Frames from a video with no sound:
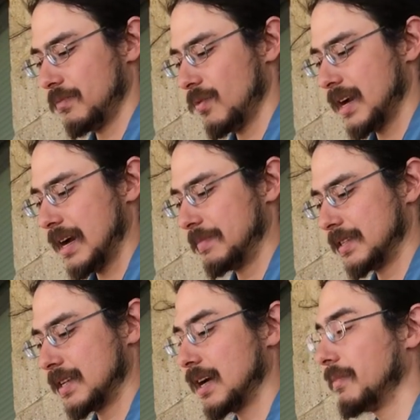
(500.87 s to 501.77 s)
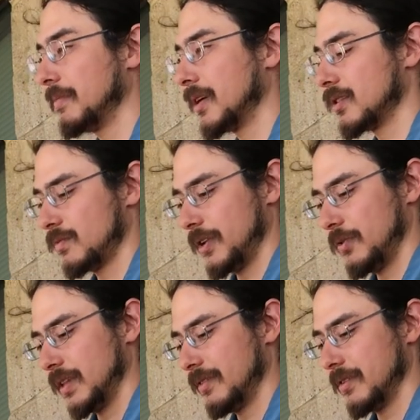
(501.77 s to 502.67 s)
what happens to gummy bears when
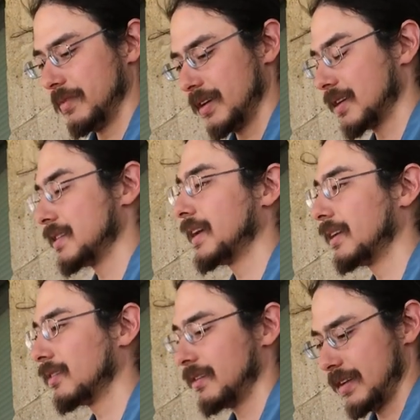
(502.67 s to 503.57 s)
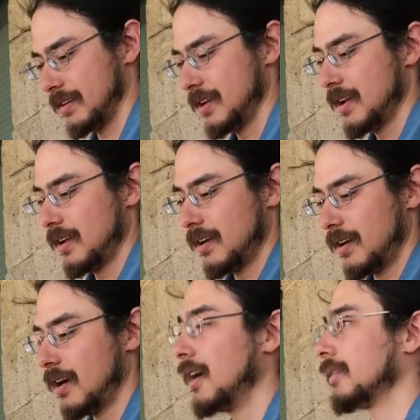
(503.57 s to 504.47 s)
you leave them in a container in
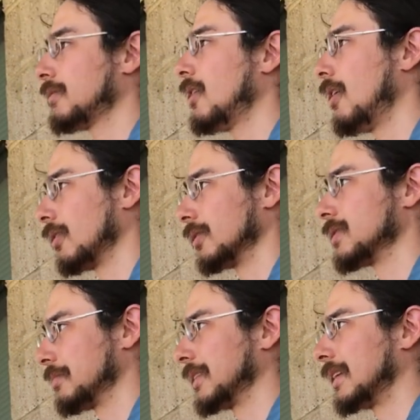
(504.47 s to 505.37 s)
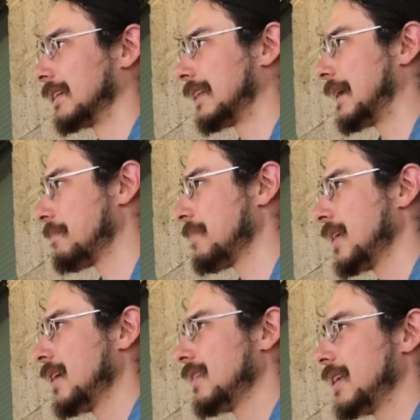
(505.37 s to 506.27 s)
a hot car or something like
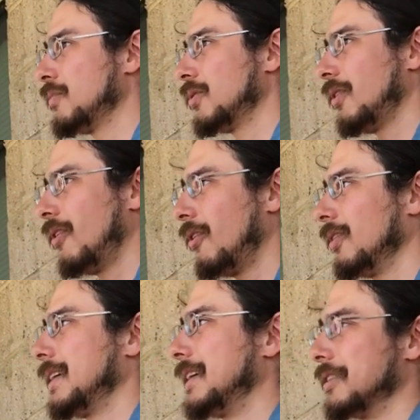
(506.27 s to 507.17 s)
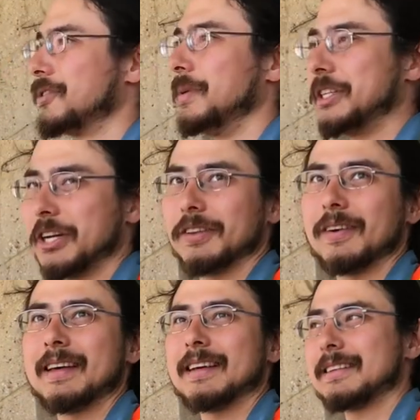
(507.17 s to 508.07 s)
that. They will all adhere to each
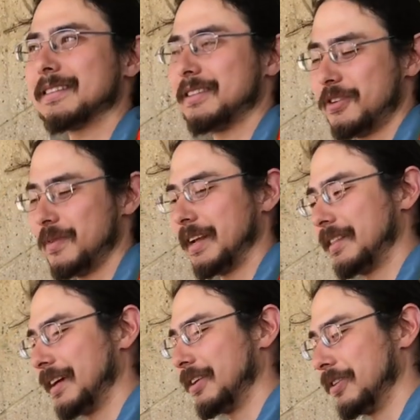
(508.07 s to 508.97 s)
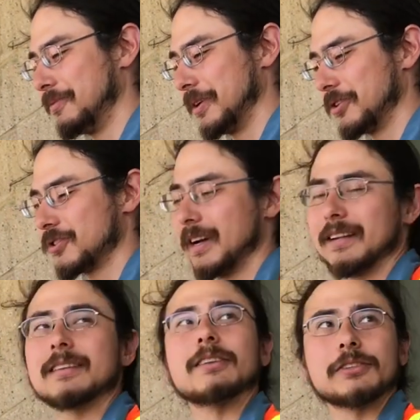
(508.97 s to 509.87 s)
other, and that doesn't do anything good when you're trying
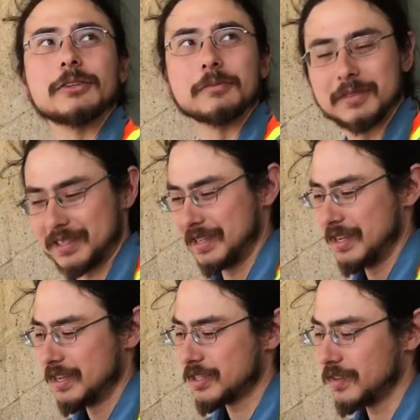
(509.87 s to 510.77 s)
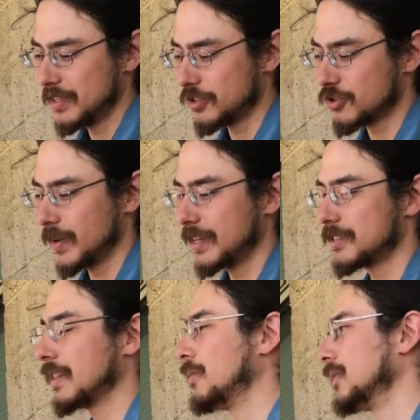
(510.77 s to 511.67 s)
to sell tubes. So these are treated
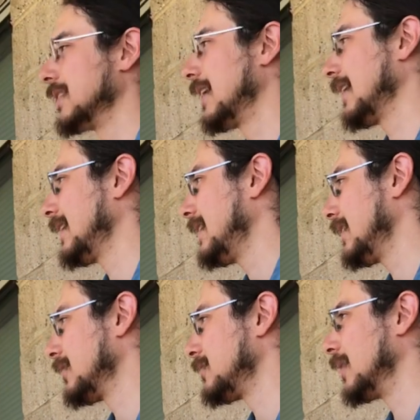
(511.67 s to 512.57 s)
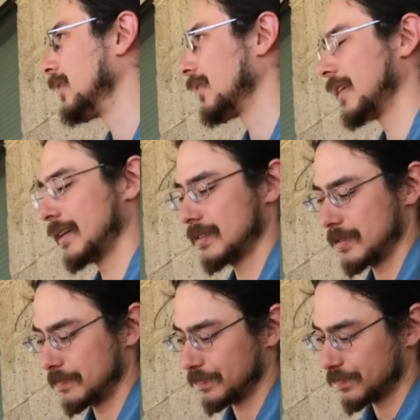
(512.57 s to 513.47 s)
so they will not adhere to other things.